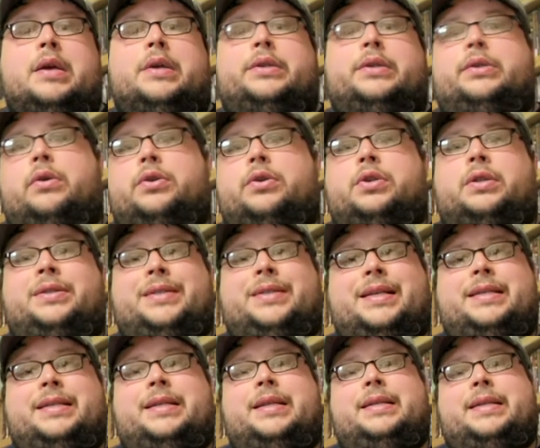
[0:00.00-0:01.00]
social
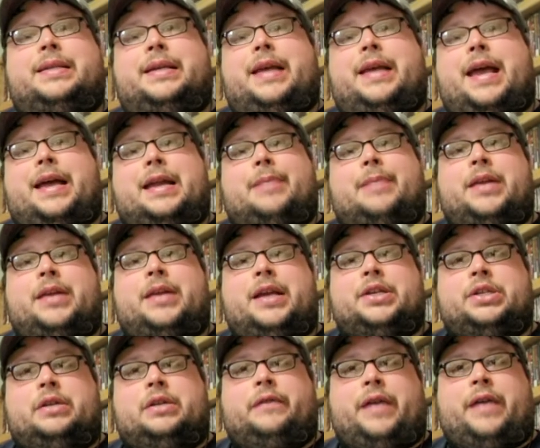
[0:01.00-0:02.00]
distancing
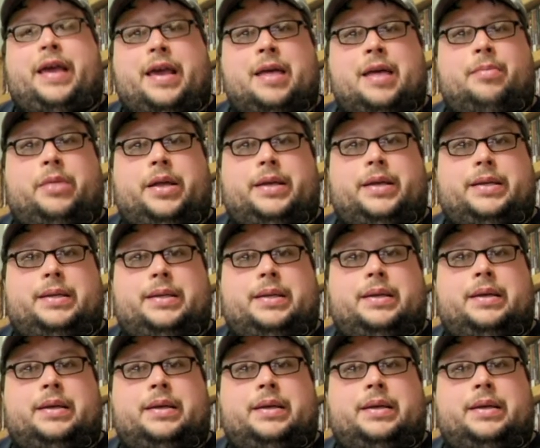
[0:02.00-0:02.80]
adaptation of Hamlet.